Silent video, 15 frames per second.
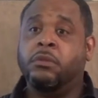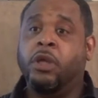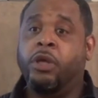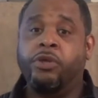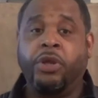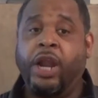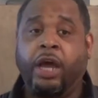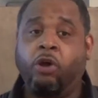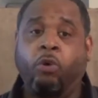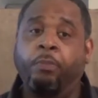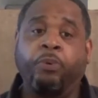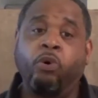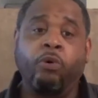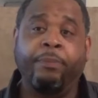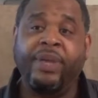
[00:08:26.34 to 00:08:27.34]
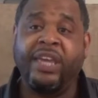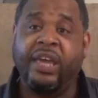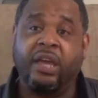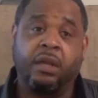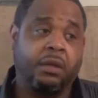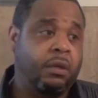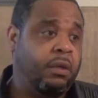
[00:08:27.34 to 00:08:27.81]
You're not going to pull me
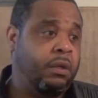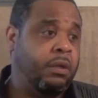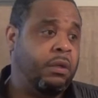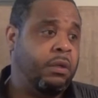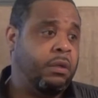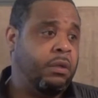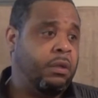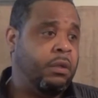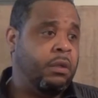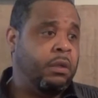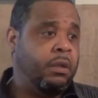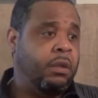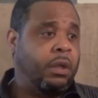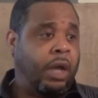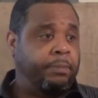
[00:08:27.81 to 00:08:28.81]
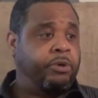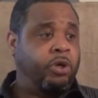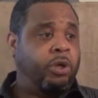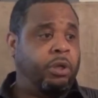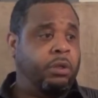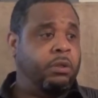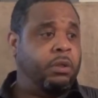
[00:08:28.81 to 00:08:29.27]
in. I'm
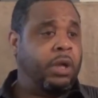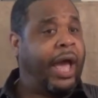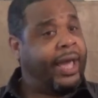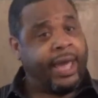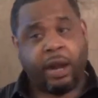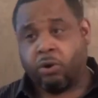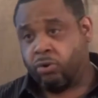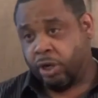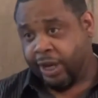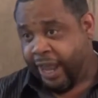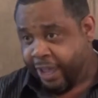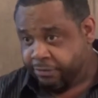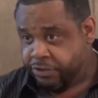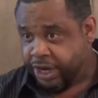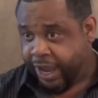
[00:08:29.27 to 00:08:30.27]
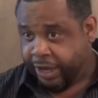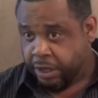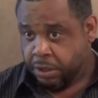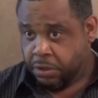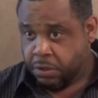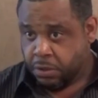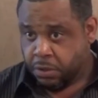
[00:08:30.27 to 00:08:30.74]
good. I got on a life jacket.
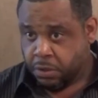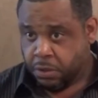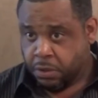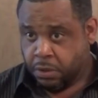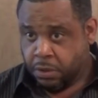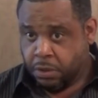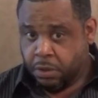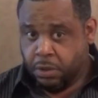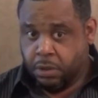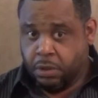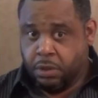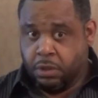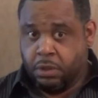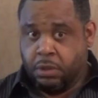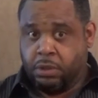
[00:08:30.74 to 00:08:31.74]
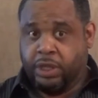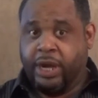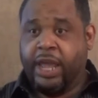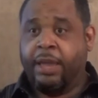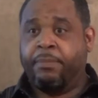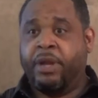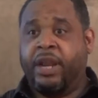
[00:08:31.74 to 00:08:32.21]
The
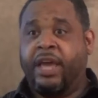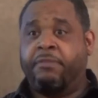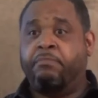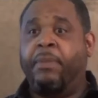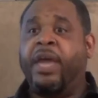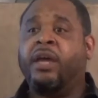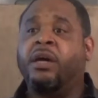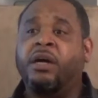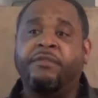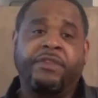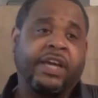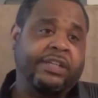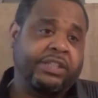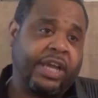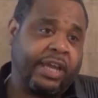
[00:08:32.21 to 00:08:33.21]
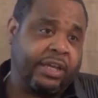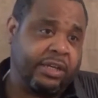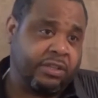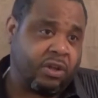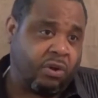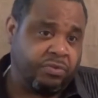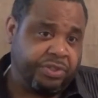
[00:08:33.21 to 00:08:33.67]
name of that maker of that jacket is
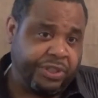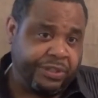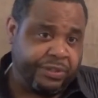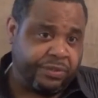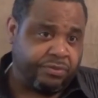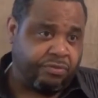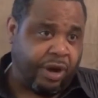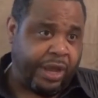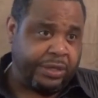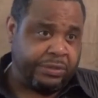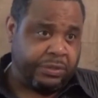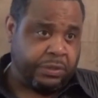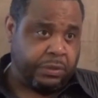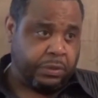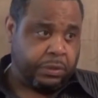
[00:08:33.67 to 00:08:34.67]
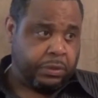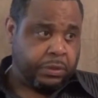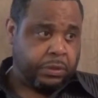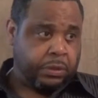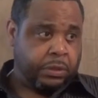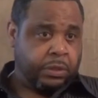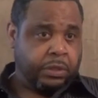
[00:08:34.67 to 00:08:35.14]
called Jesus Christ.
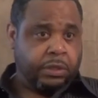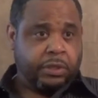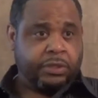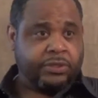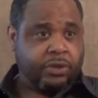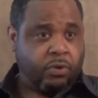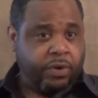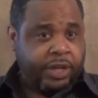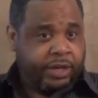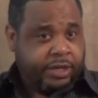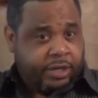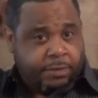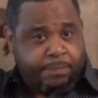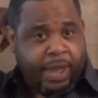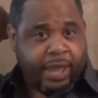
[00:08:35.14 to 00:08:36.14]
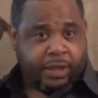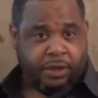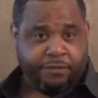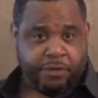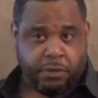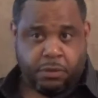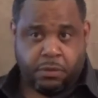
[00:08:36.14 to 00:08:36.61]
Sewn into the back of it.